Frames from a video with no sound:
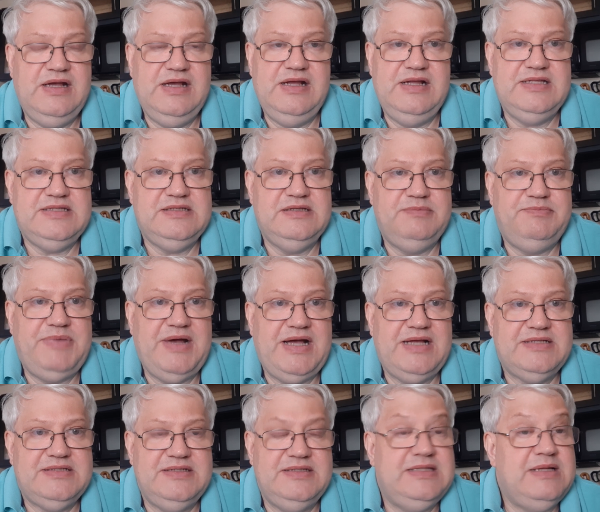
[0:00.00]
It's a
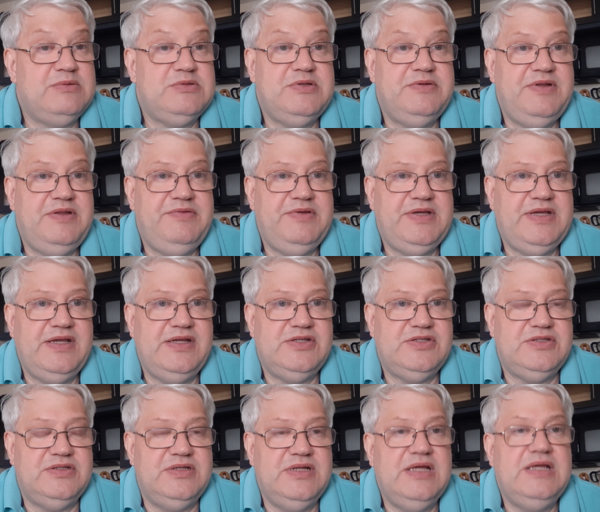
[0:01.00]
pass in terms of
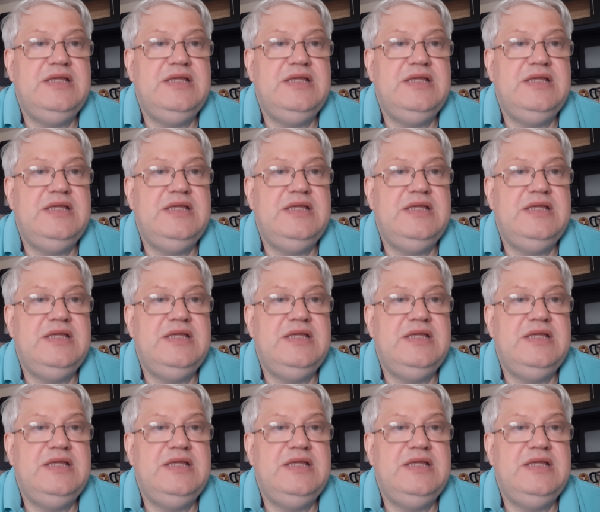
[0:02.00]
verification.